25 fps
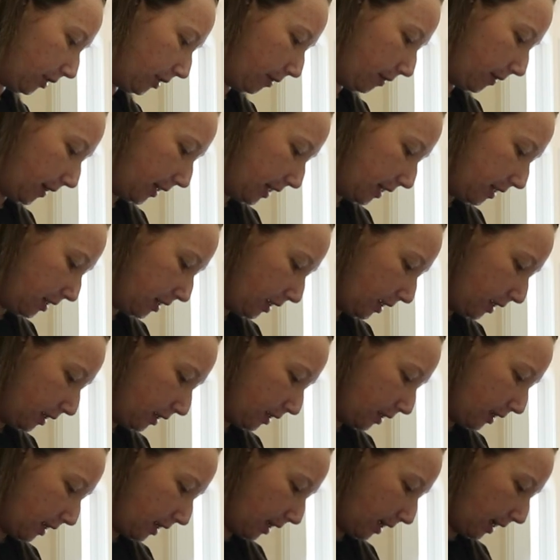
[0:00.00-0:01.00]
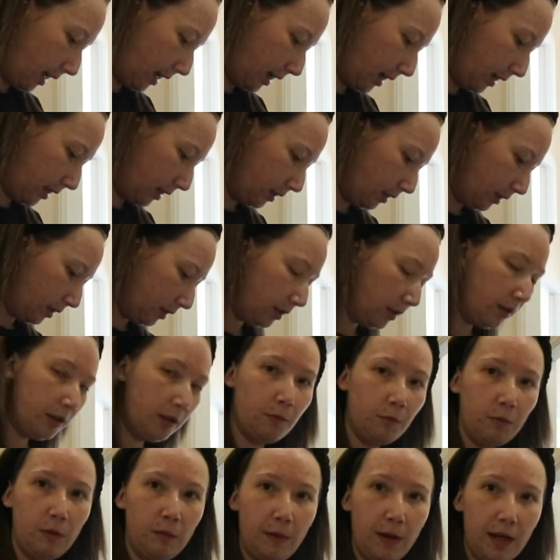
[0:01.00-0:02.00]
are going, and
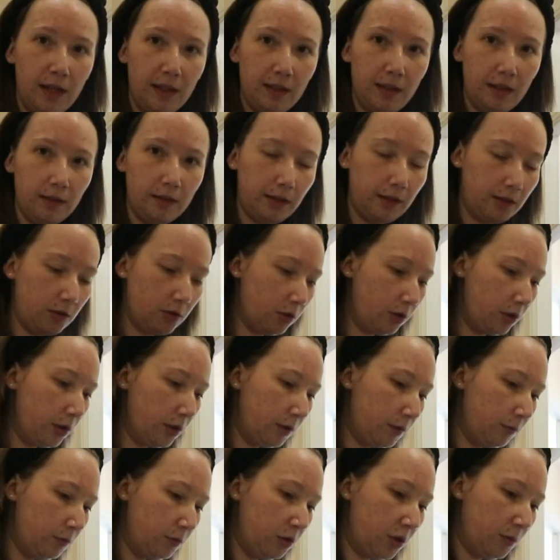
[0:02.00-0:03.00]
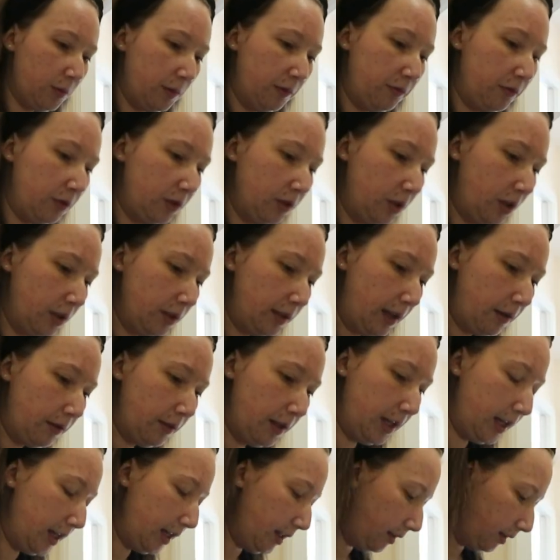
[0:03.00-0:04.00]
we basically saw them just before
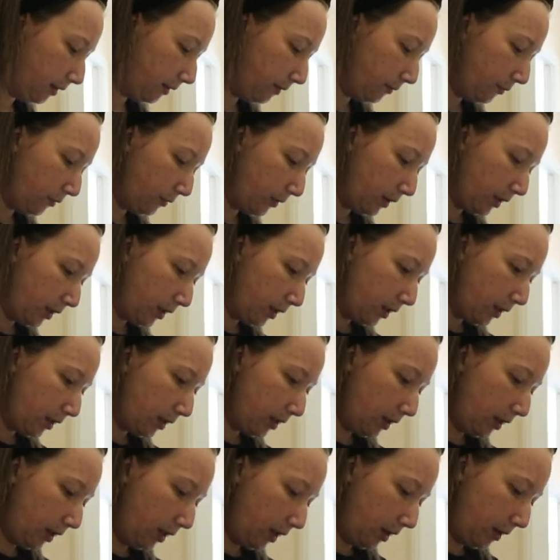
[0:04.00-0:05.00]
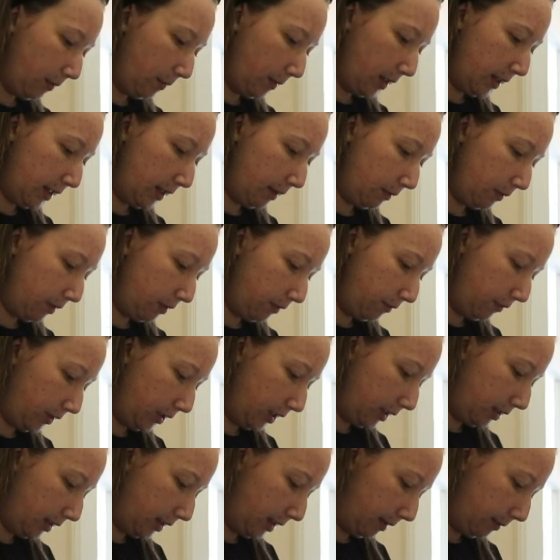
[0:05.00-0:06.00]
lockdown hit. And that was the
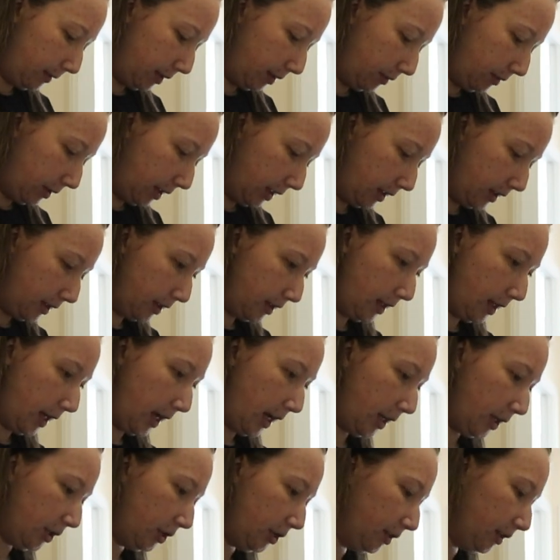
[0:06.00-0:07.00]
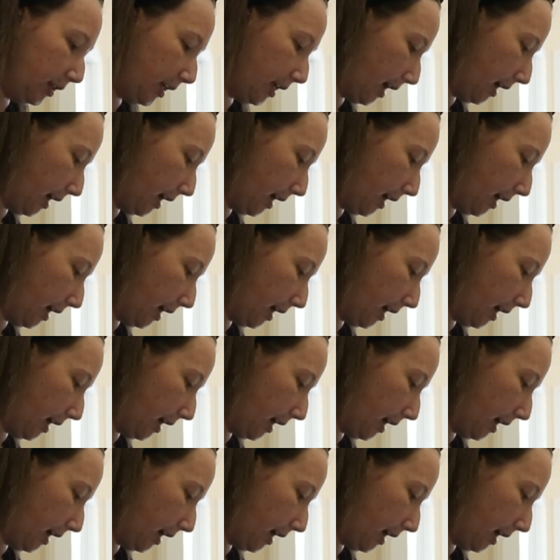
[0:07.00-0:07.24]
first time that we had actually